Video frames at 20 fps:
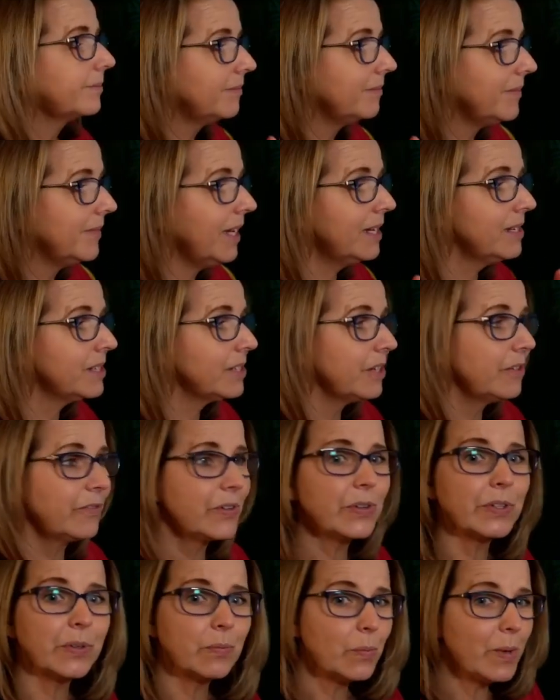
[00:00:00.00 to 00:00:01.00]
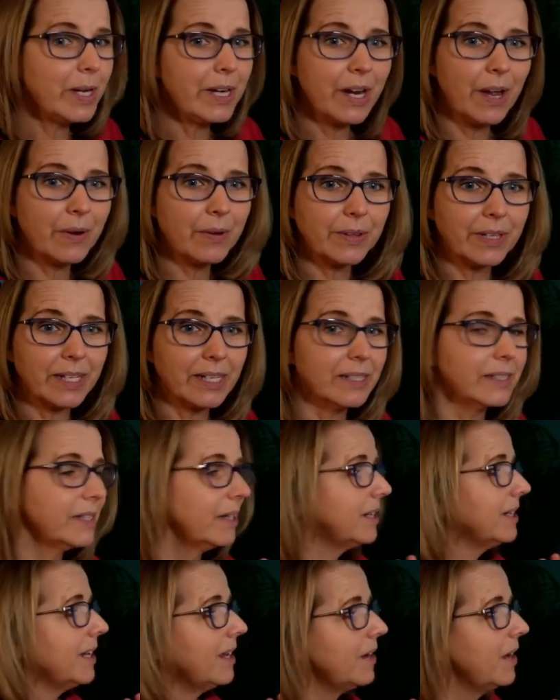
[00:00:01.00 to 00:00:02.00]
and so forth. And we know this. So you
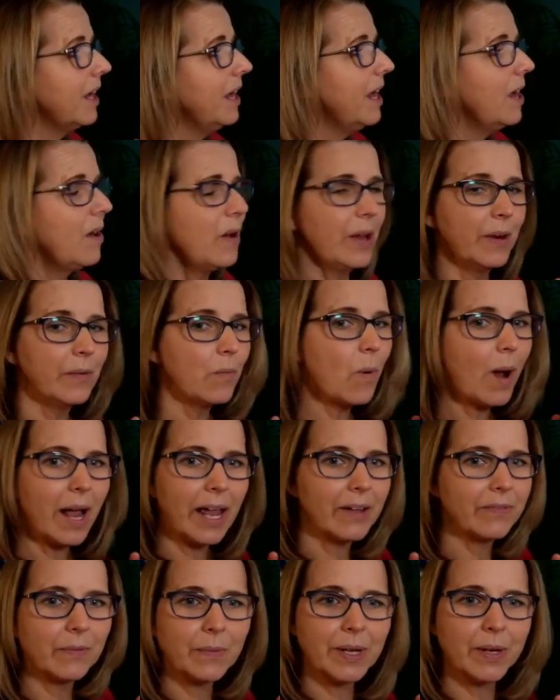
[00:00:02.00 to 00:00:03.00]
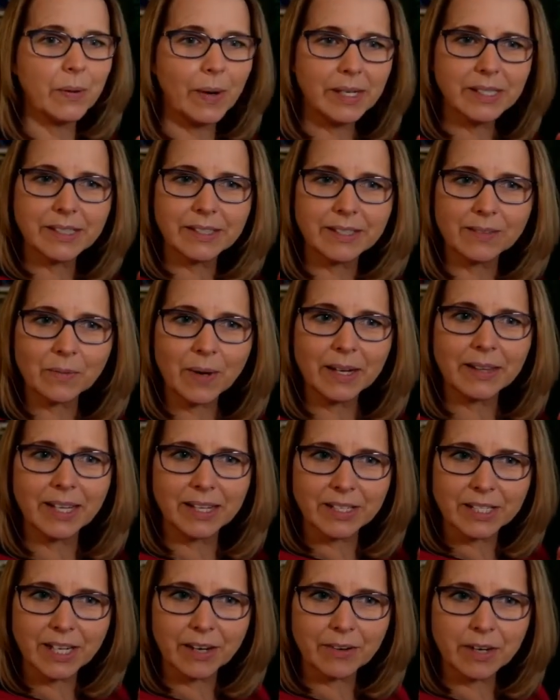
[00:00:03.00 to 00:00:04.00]
think, why haven't we questioned why that
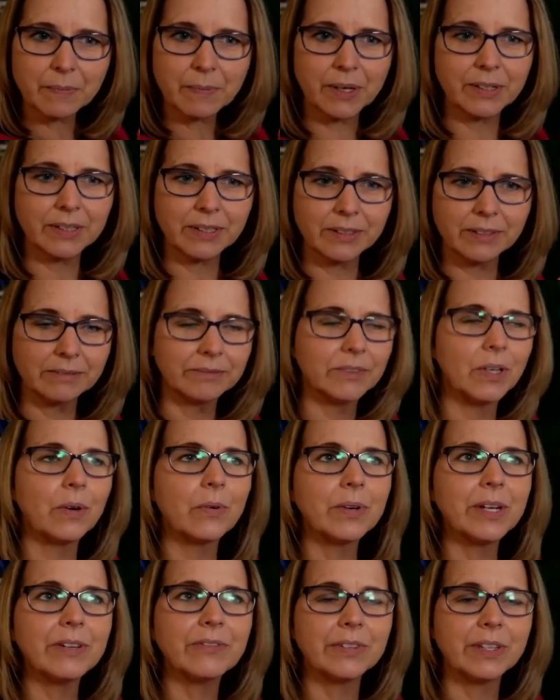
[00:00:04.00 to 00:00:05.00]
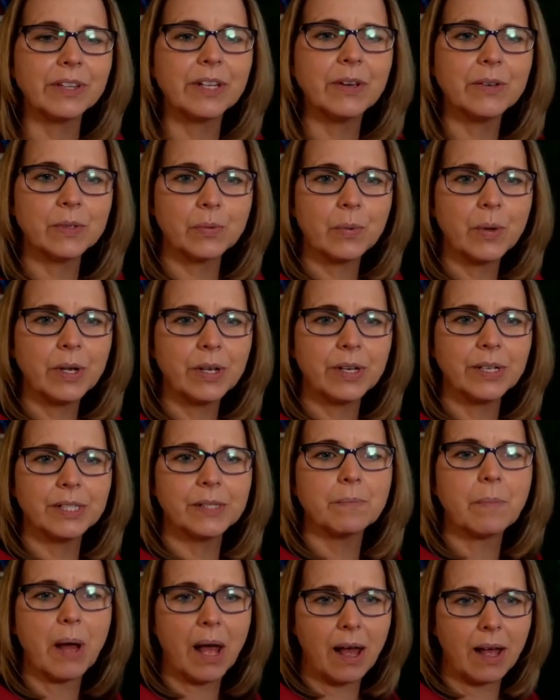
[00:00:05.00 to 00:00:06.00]
cherry model, or even those words
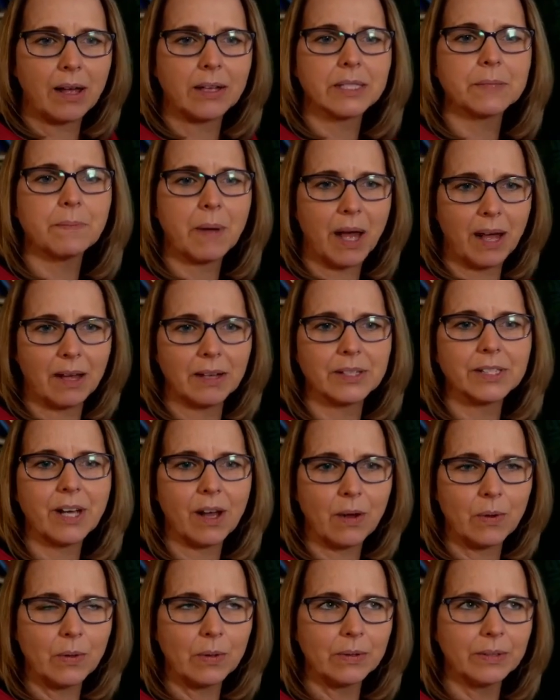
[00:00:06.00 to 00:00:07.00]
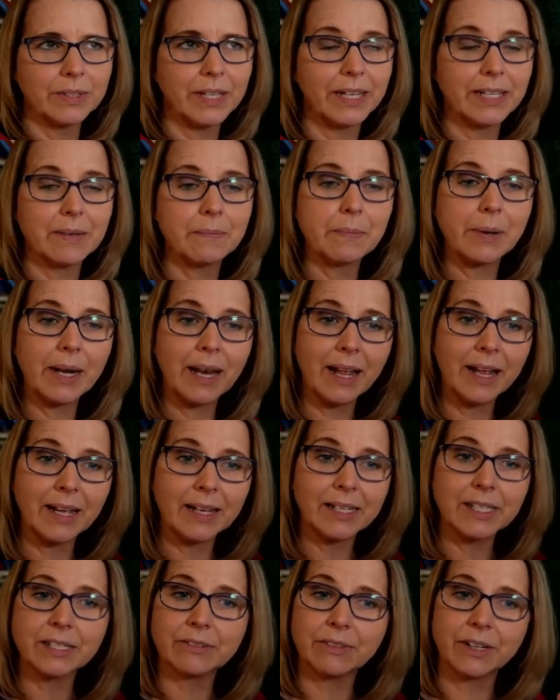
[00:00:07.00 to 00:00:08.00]
part, part, whole? That
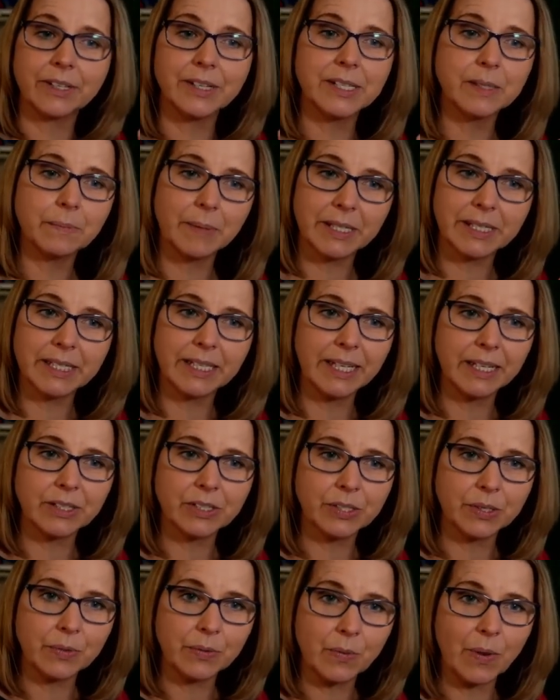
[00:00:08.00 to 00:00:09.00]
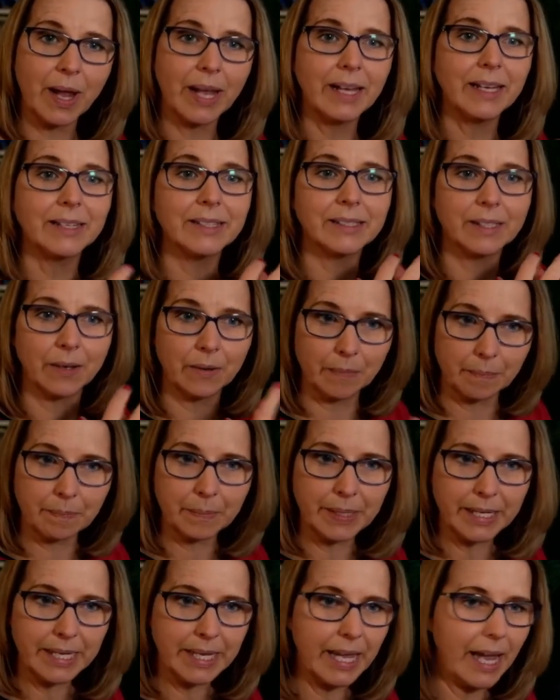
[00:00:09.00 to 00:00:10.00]
implies you're only splitting it 2 ways, so
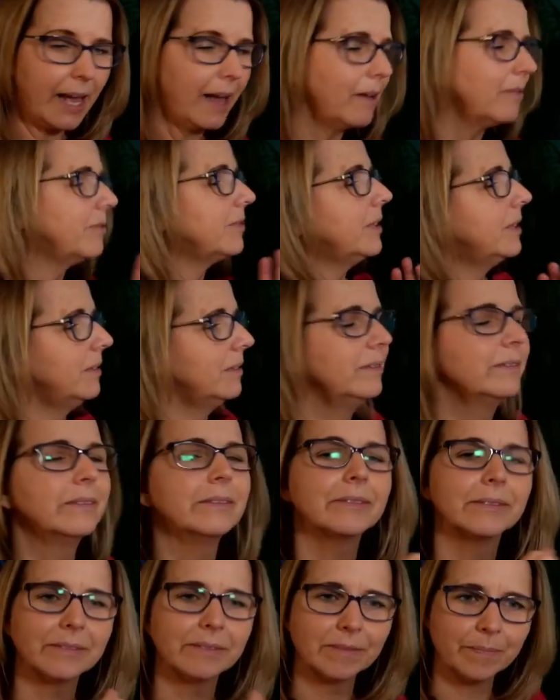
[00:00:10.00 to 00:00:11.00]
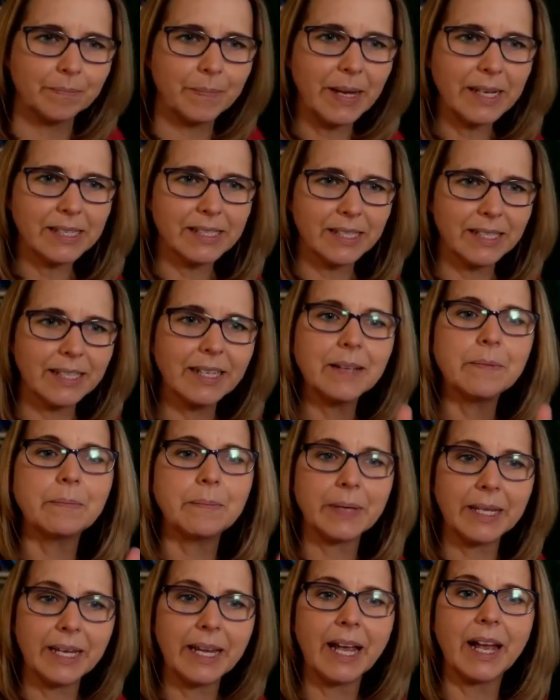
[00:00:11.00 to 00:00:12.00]
be careful. Basically,
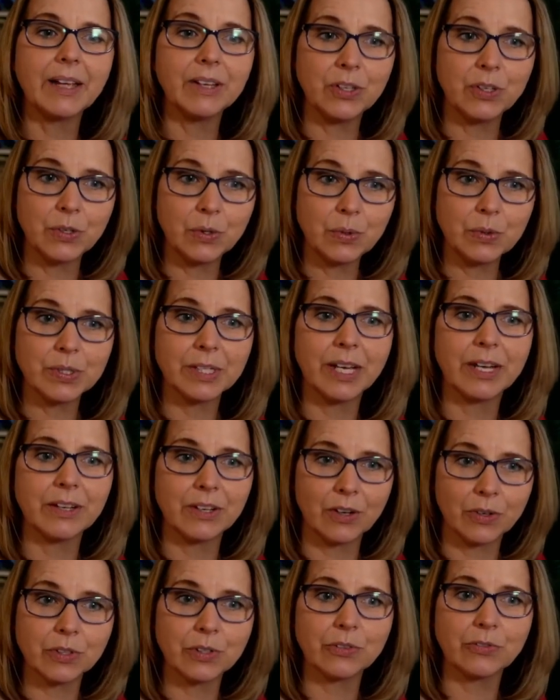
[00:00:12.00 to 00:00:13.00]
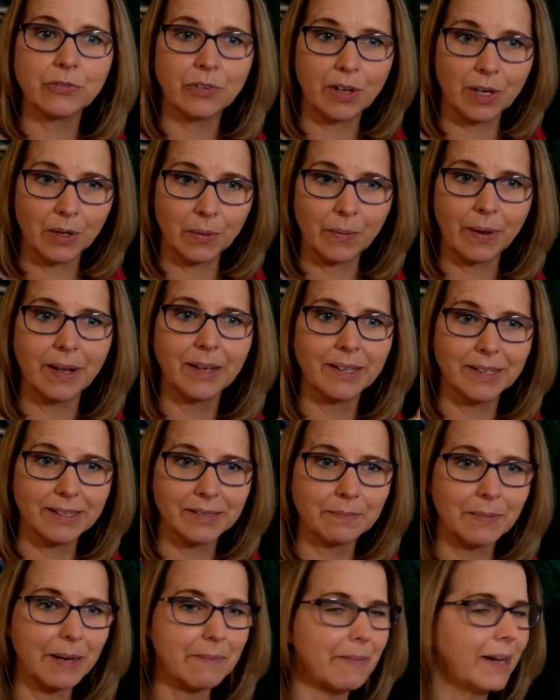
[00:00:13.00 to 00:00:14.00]
be a user, not a follower, is
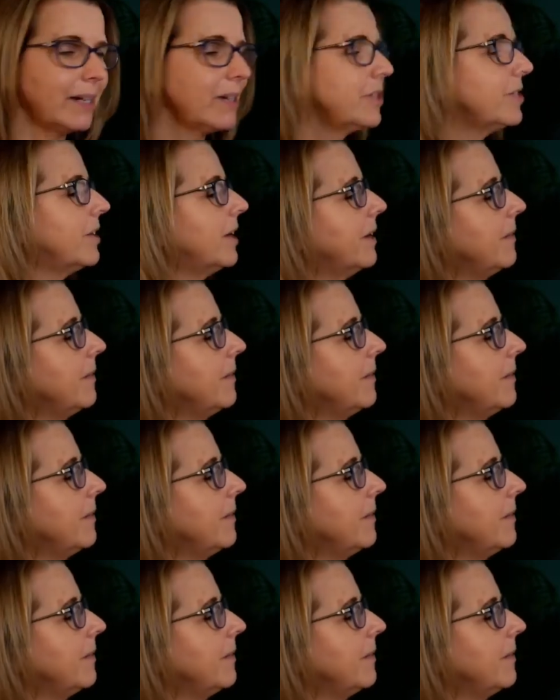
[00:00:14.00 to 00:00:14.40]
my mantra.